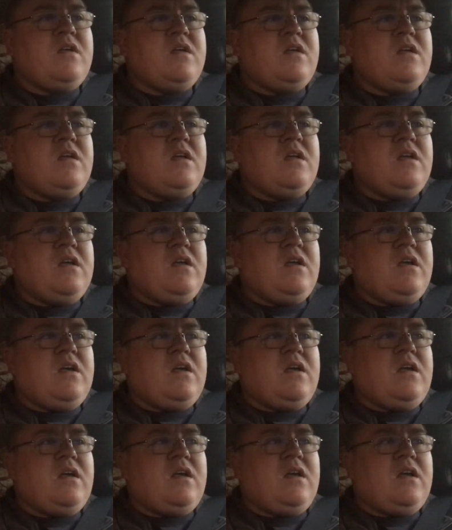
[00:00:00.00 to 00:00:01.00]

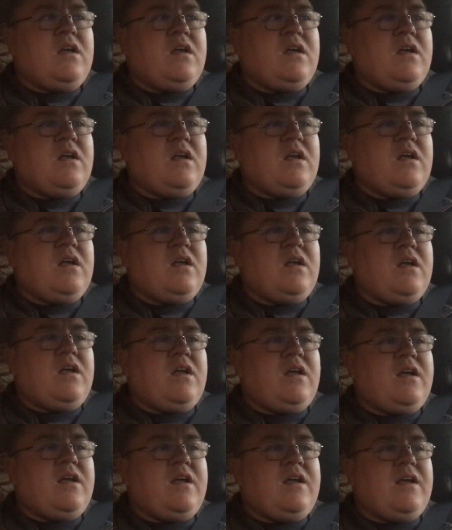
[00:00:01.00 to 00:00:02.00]

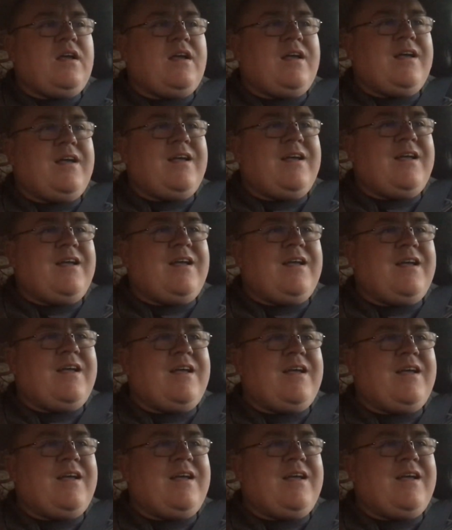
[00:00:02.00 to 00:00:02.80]
[no speech]